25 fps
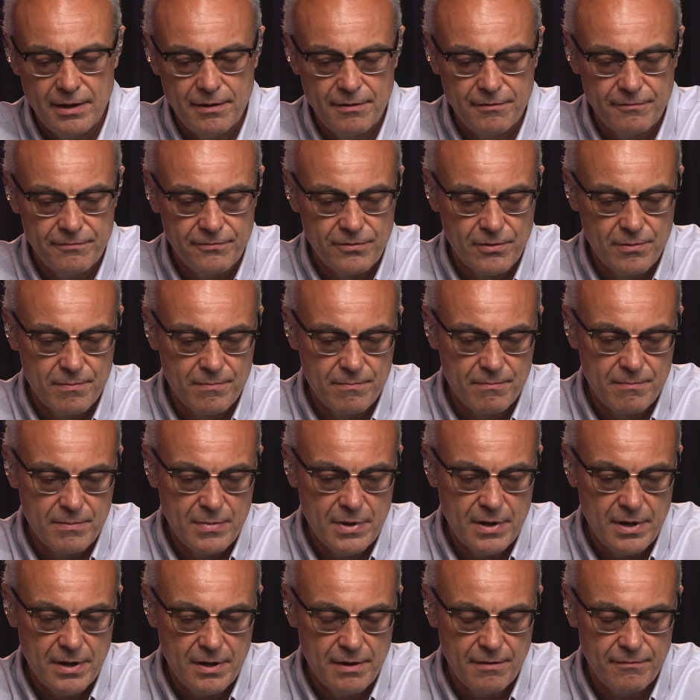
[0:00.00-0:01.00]
From
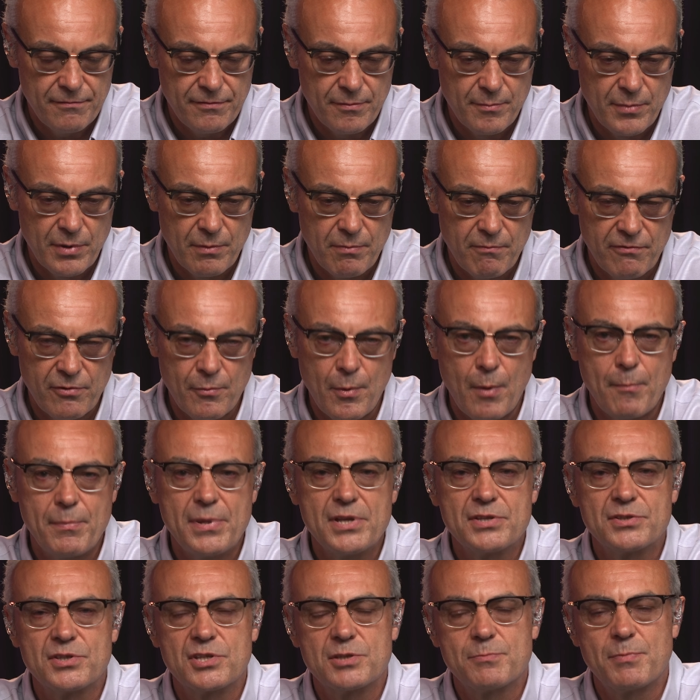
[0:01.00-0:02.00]
a
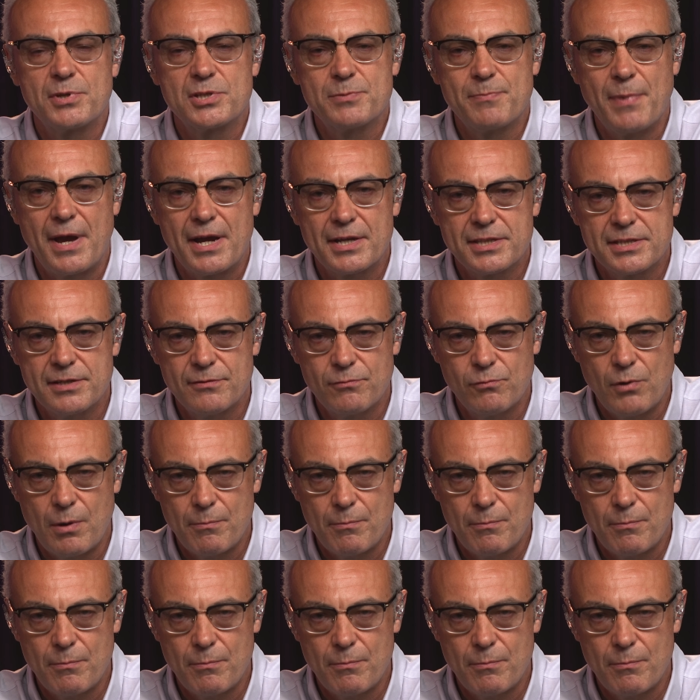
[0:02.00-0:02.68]
business perspective,